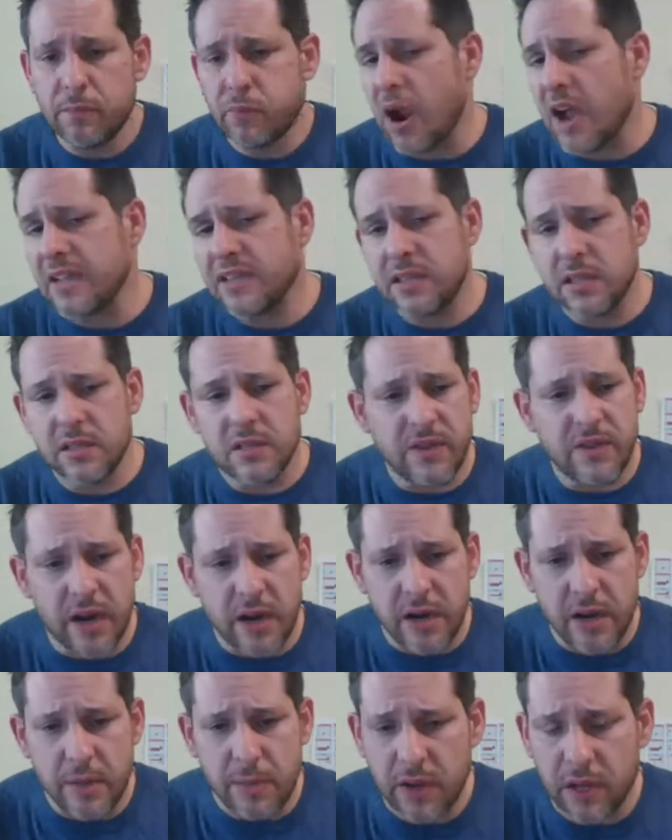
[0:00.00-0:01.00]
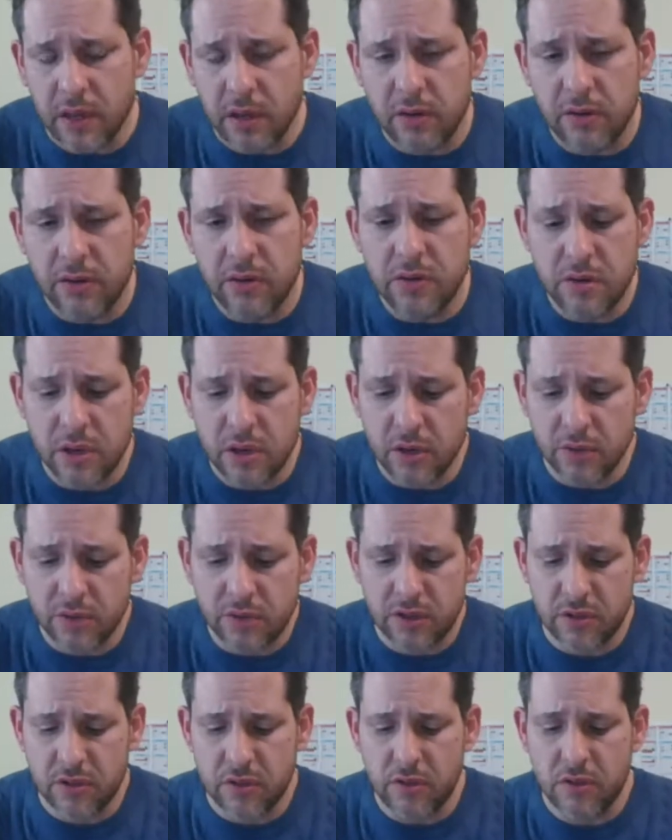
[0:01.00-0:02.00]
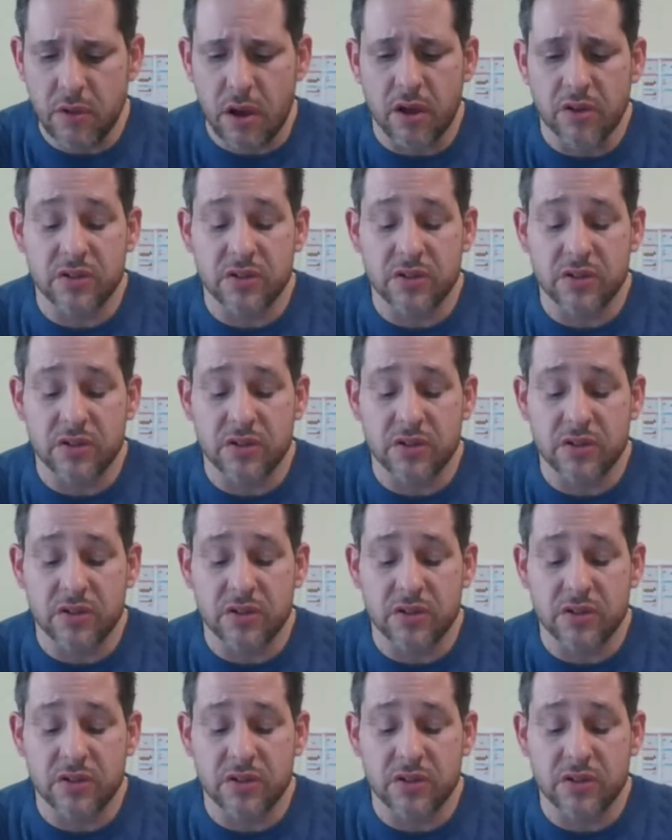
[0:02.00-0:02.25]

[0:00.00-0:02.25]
Prices vary depending on who you go to.